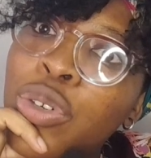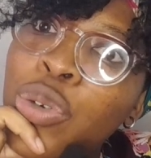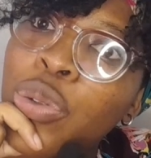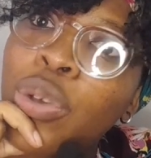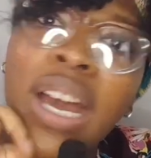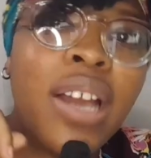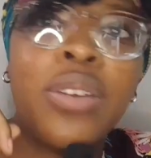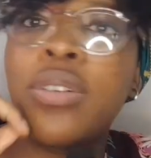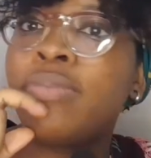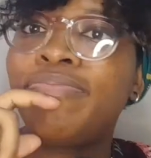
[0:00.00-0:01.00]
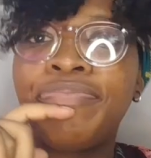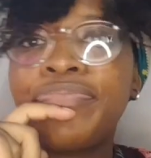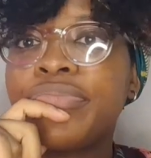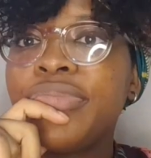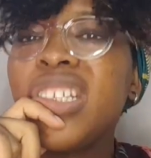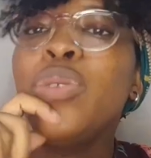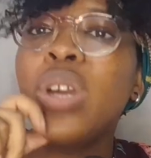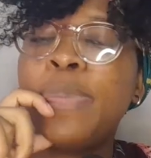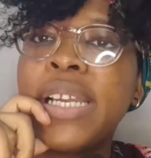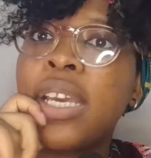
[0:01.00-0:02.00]
truth. Why? No, you
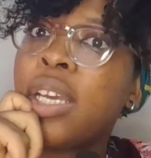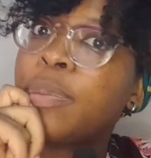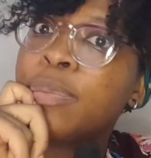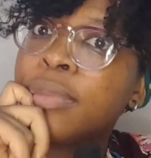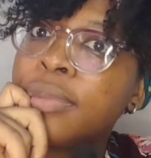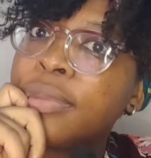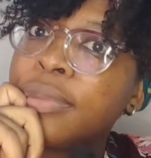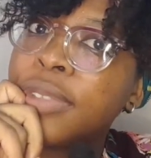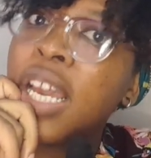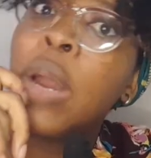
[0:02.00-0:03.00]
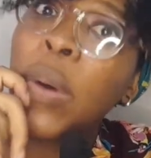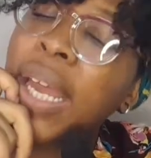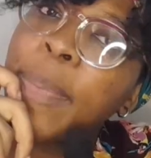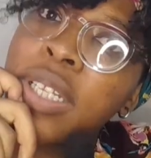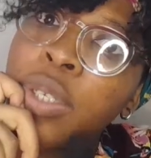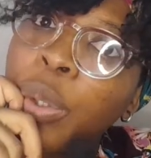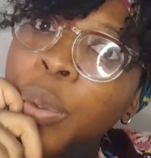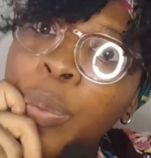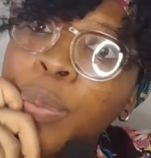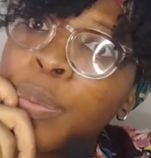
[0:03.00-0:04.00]
are playing. What happened to you?
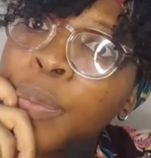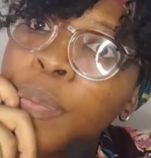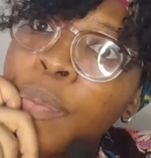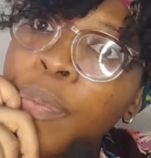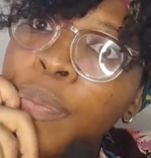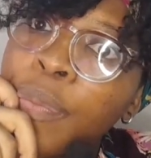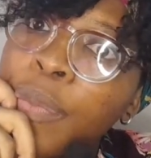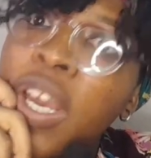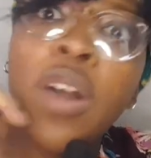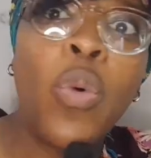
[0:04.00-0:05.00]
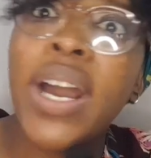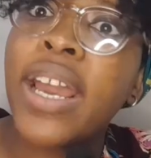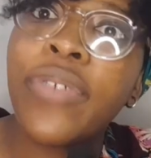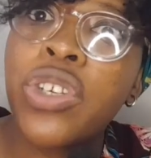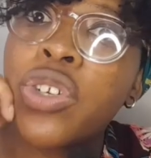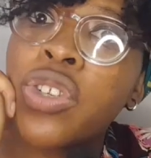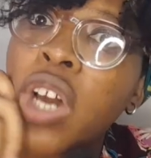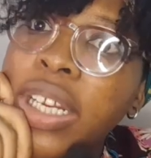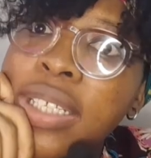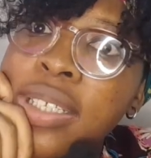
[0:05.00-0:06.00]
Why haven't you
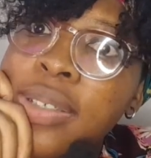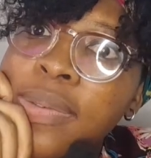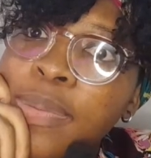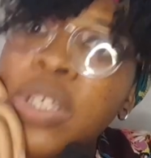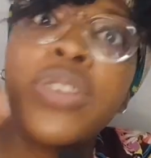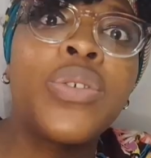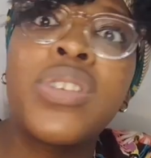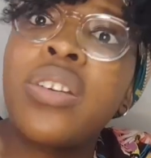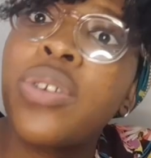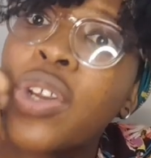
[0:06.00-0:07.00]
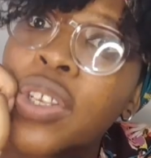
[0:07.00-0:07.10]
started? Because you said you're going